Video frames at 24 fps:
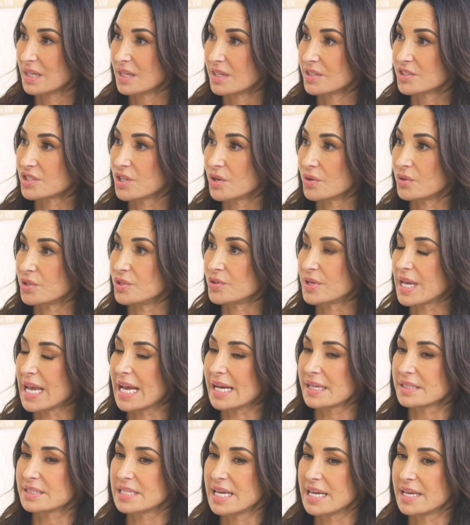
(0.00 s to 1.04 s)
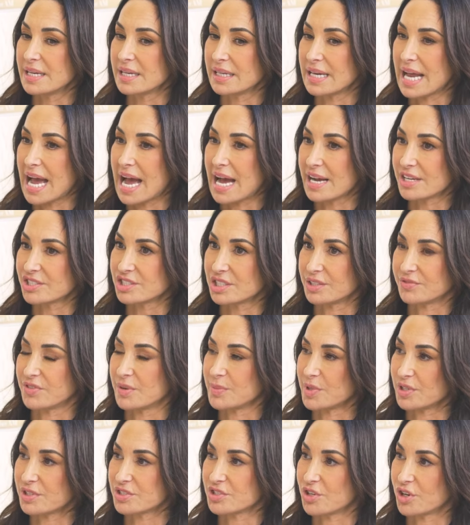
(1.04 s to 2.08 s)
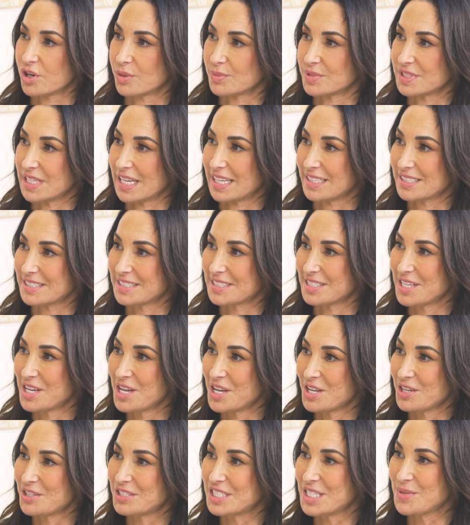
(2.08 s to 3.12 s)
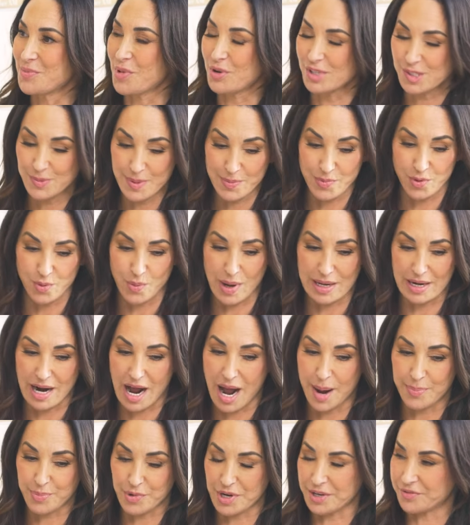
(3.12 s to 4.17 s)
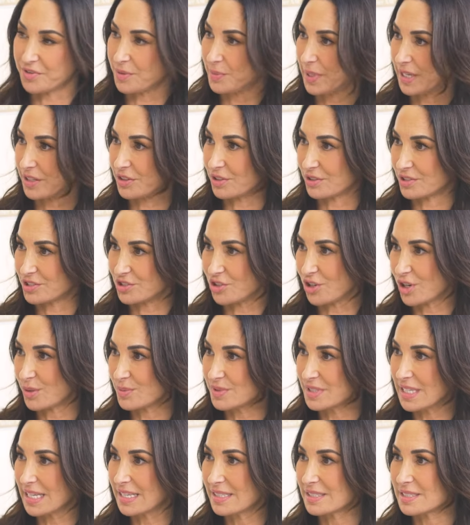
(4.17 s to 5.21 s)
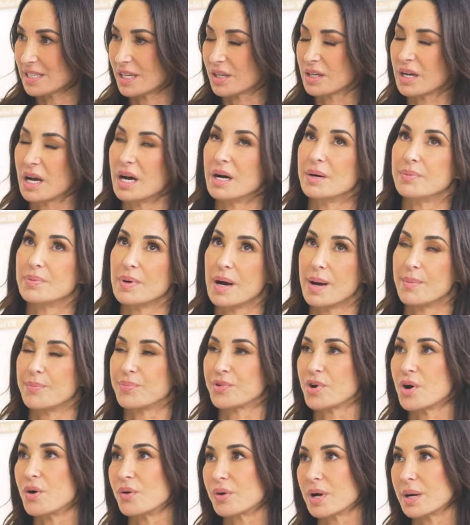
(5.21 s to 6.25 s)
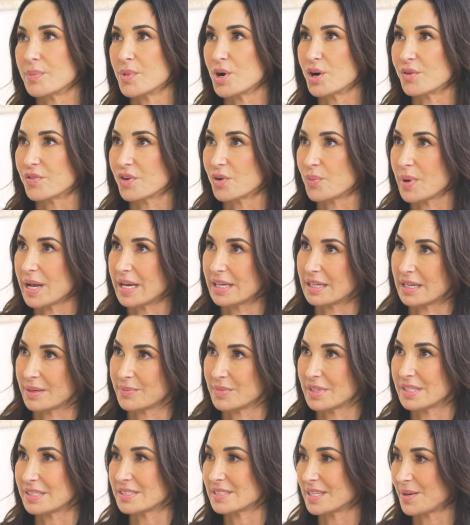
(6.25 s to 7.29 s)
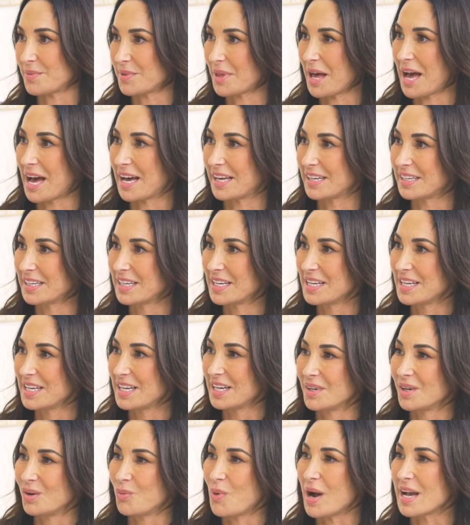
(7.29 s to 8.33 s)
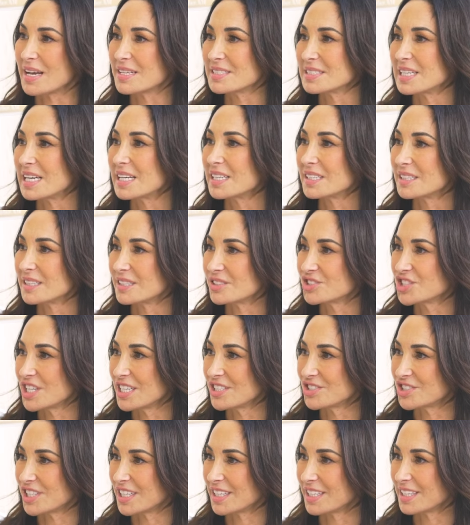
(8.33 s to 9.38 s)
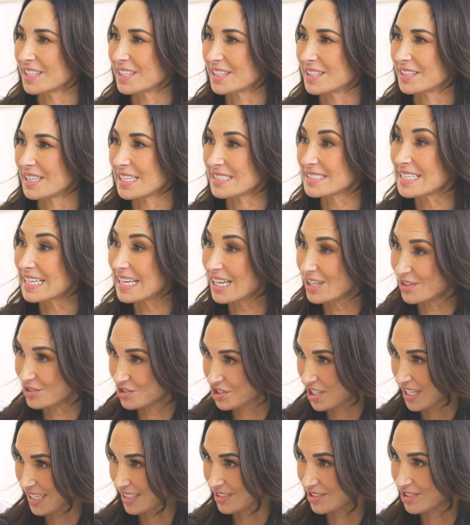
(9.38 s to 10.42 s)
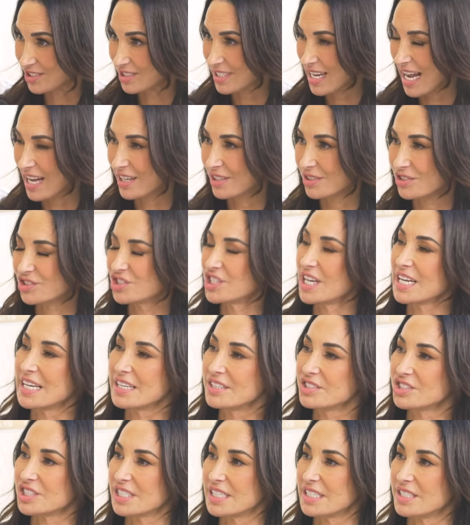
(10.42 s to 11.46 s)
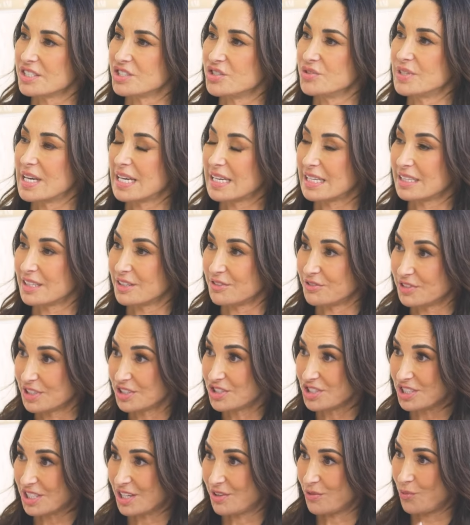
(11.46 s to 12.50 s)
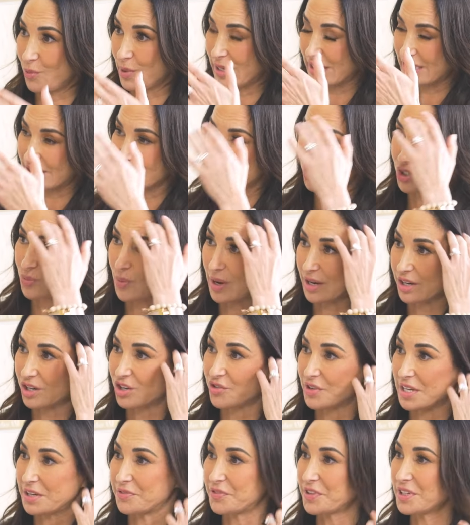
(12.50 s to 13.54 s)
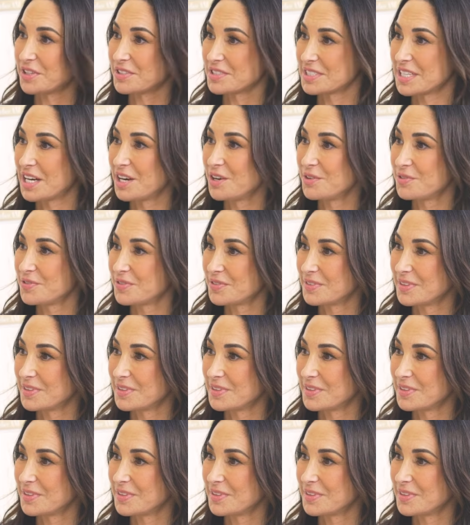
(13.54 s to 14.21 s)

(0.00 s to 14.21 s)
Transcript: So you can't take an action from your circumstance. You see, most people want to operate from like their circumstance, like, oh, I'm broke, I'm overweight, I'm this, I'm that why isn't anything changing? That's not how you change. How you change is you get in the vision of what it is you want to create for yourself.